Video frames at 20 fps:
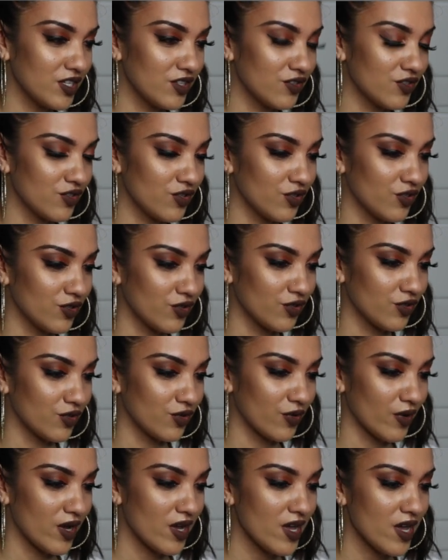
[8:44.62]

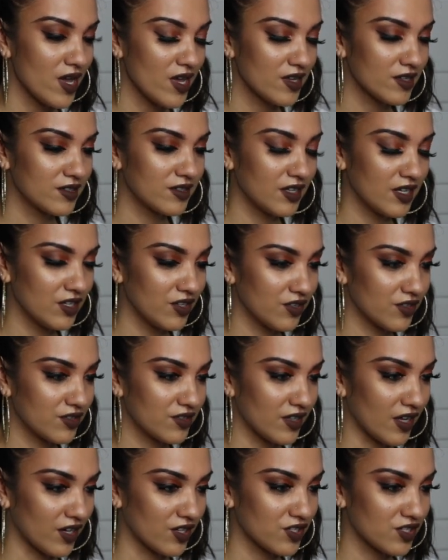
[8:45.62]
into skinnier
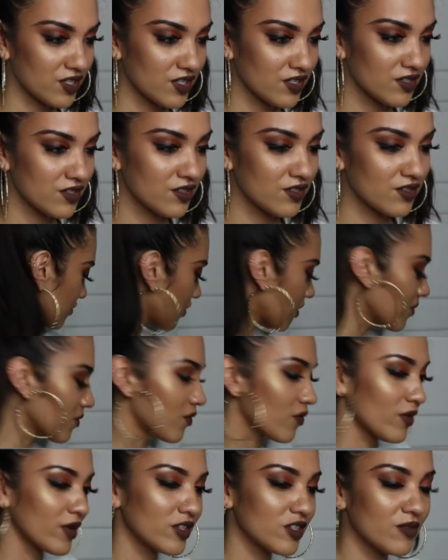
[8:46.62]
sections. So I'm
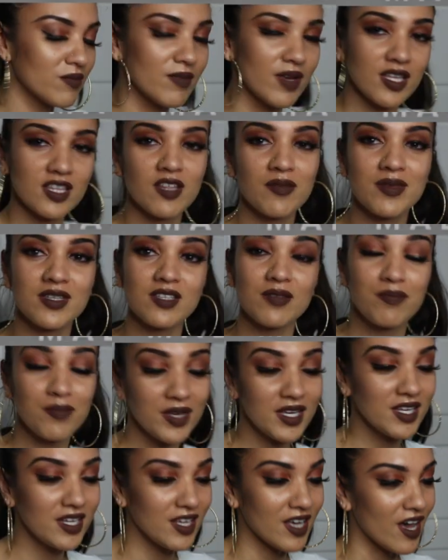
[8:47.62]
going to make them into
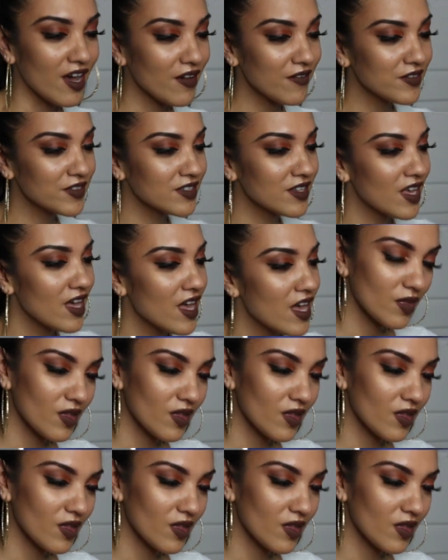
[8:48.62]
PDFs.